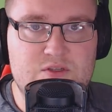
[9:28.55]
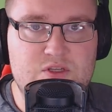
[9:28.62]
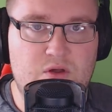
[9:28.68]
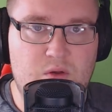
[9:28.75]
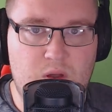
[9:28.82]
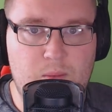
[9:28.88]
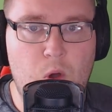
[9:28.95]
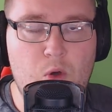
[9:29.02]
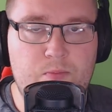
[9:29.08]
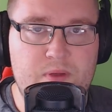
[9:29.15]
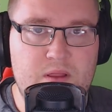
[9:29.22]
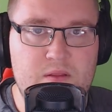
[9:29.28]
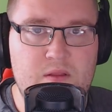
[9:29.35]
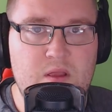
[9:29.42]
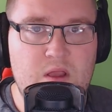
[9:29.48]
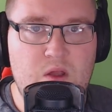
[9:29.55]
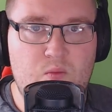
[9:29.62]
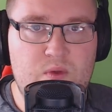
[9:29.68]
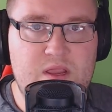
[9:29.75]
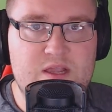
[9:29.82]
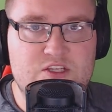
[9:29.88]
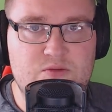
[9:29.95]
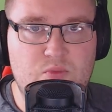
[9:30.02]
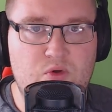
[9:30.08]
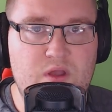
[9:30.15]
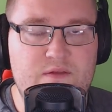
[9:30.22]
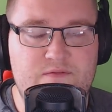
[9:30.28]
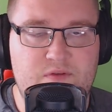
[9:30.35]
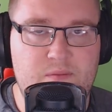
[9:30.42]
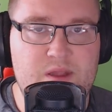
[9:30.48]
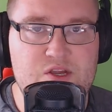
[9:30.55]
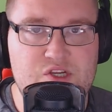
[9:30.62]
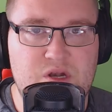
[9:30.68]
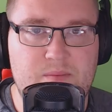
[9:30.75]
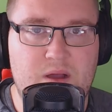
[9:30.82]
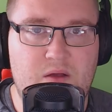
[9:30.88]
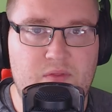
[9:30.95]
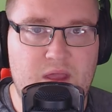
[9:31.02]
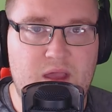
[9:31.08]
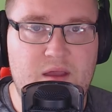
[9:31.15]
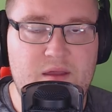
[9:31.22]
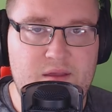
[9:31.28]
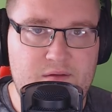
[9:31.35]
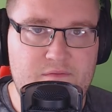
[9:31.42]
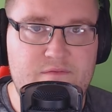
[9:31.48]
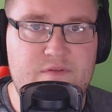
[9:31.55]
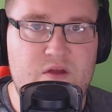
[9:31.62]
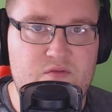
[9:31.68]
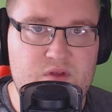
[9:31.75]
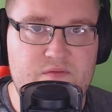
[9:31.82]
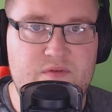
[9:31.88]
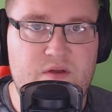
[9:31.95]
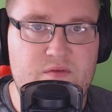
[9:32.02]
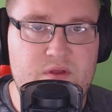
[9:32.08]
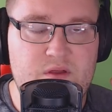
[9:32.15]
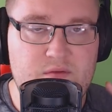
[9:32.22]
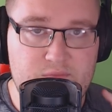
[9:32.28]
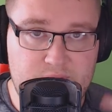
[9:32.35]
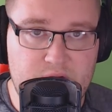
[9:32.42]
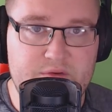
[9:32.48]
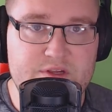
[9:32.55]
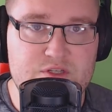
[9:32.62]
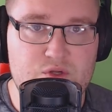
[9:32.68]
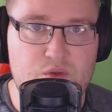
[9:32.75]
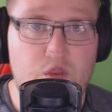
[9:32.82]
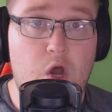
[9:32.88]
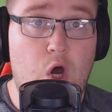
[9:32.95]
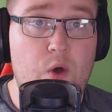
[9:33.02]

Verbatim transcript: So I'm hoping we get some more information about that very, very, very soon.